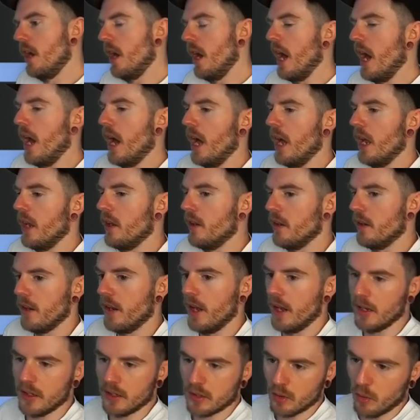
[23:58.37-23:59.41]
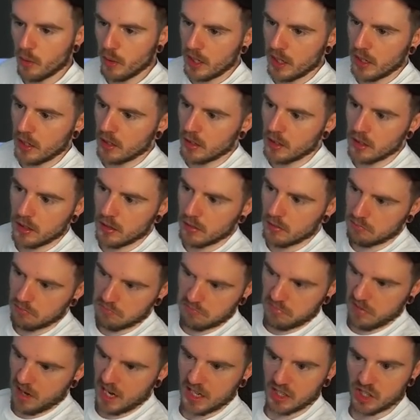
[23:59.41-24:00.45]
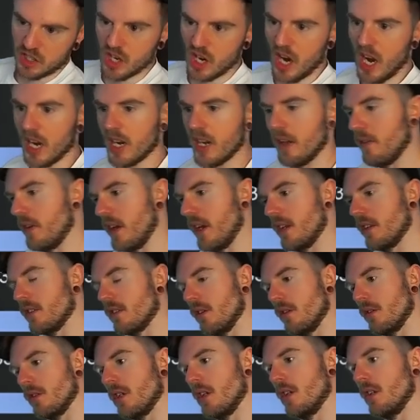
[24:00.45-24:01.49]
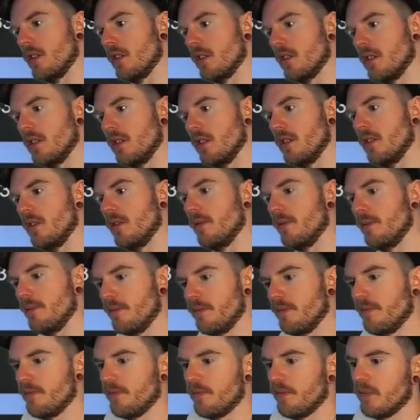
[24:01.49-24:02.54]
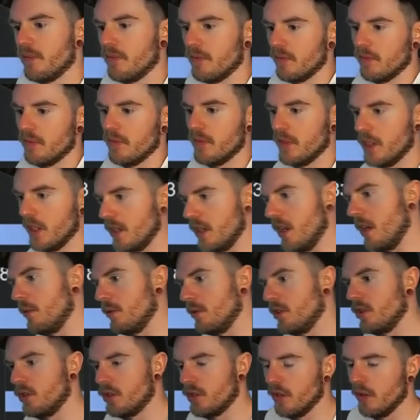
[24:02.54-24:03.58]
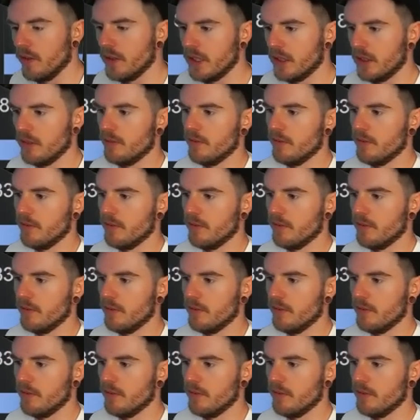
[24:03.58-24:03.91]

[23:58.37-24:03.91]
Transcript: and ace queen and ace jack if he has those hands. And yeah, we're just shoving.